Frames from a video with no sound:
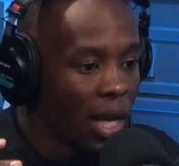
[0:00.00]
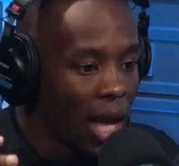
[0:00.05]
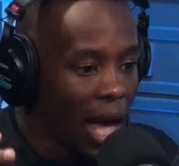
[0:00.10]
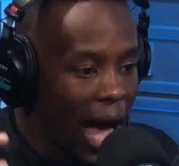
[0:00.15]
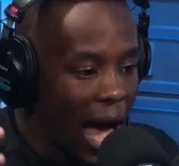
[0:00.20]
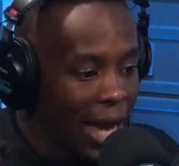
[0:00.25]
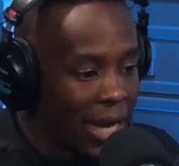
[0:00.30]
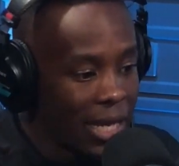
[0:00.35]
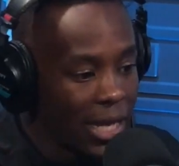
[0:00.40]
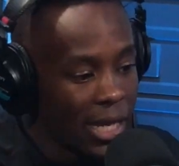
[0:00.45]

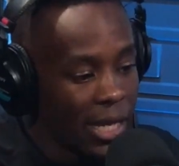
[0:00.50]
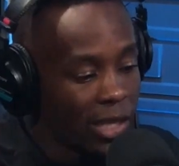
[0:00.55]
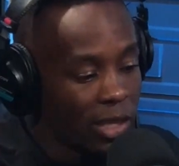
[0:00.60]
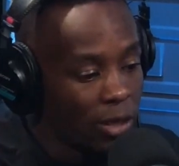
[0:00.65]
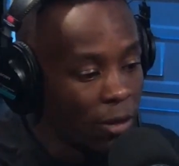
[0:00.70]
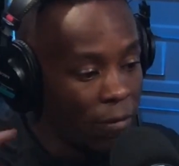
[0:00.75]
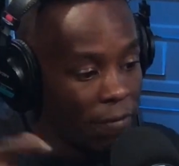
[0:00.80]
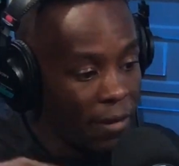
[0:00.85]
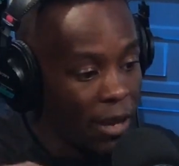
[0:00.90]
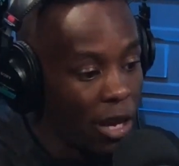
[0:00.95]
I needed
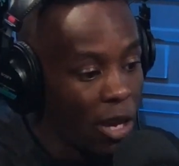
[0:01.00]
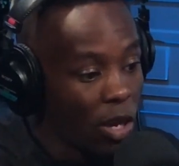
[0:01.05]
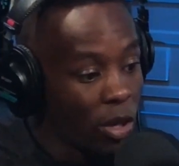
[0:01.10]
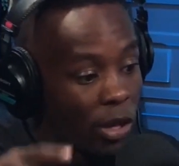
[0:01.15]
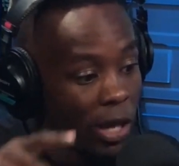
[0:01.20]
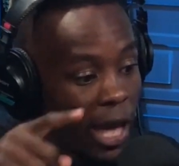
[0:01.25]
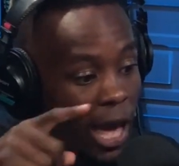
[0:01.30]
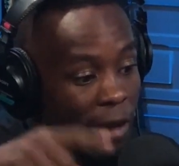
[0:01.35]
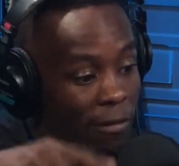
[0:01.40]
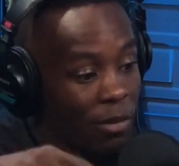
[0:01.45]
to
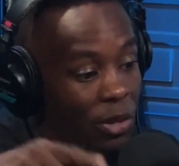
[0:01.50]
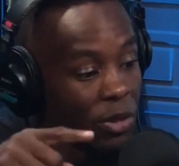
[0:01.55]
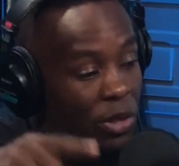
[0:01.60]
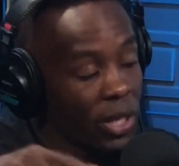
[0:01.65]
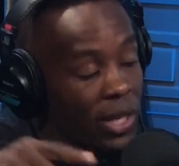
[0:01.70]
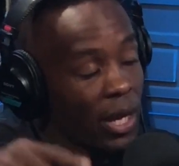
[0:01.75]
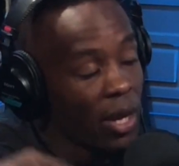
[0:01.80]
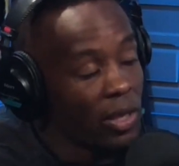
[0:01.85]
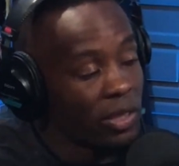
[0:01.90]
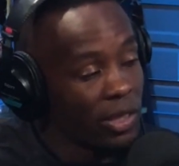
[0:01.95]
fail
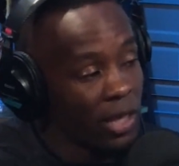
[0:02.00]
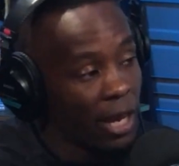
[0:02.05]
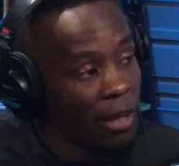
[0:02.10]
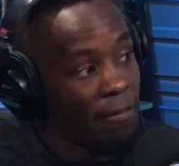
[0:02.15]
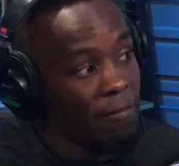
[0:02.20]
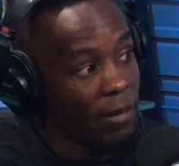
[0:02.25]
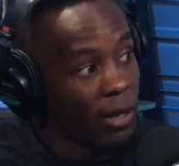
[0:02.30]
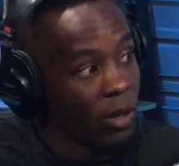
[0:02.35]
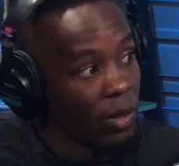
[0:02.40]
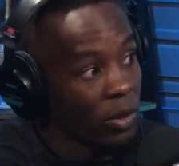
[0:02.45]
everything else that I
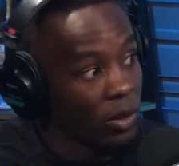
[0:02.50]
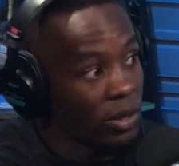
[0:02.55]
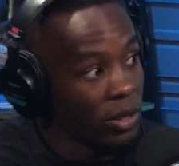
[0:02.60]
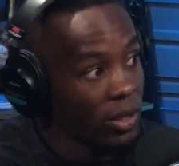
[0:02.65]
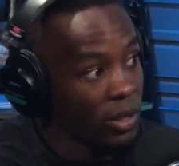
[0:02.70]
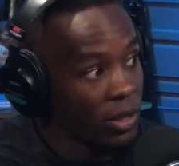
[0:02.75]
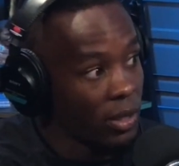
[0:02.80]
failed.